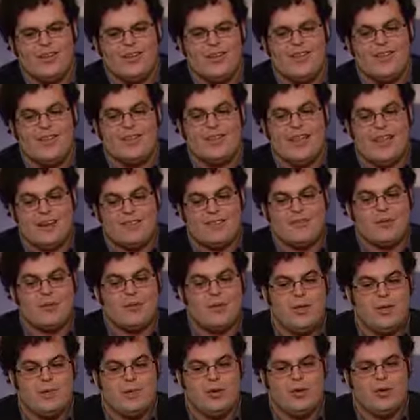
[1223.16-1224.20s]
a lot of the
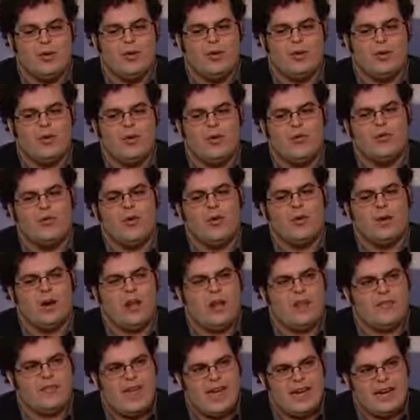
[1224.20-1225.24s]
people who vote
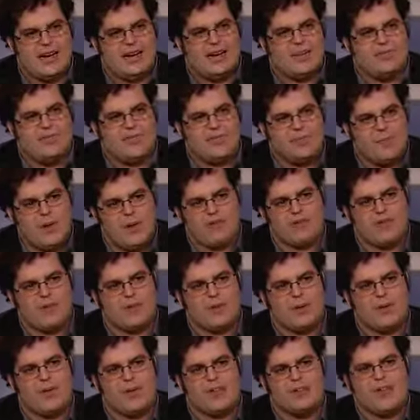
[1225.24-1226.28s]
on that end of the spectrum,
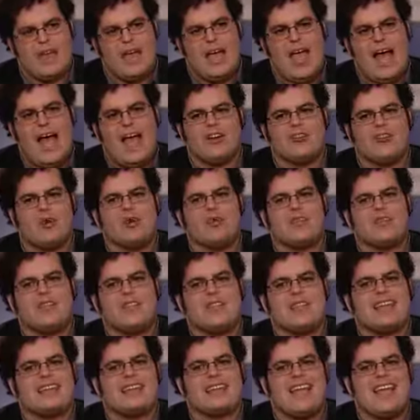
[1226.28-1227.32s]
because yeah. I don't
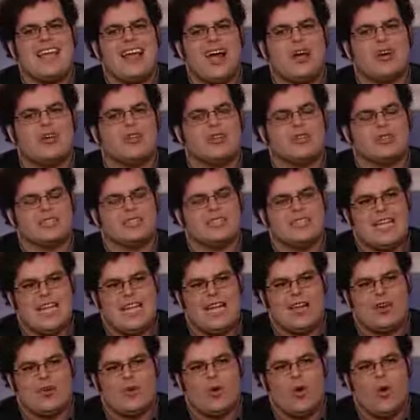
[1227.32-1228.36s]
think they
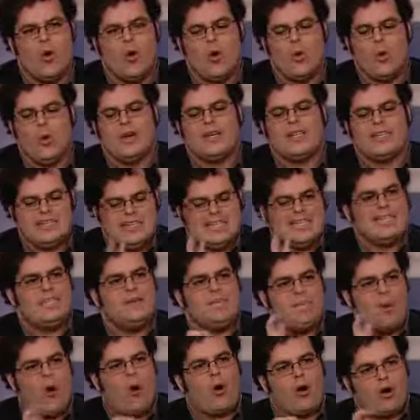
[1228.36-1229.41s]
understand what Tea
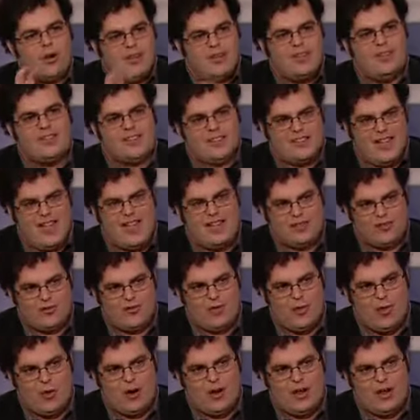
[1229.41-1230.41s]
Party stands for.